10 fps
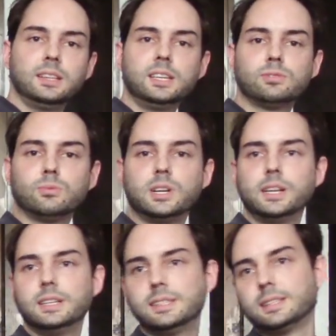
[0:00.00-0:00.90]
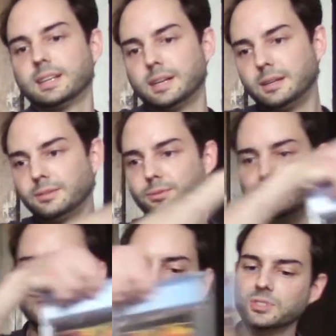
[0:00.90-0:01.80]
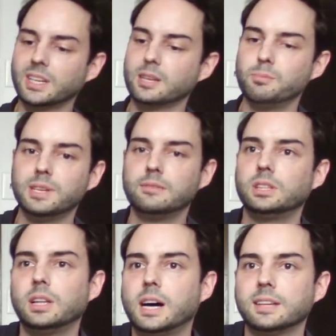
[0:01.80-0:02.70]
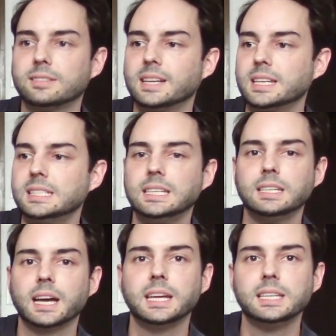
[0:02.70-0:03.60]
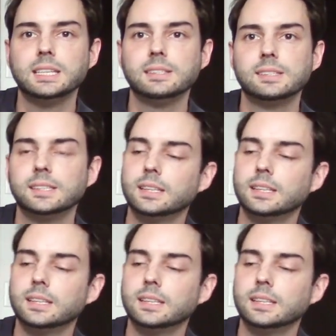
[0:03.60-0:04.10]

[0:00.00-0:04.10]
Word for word: This one is was almost like a bit of a lost 1990s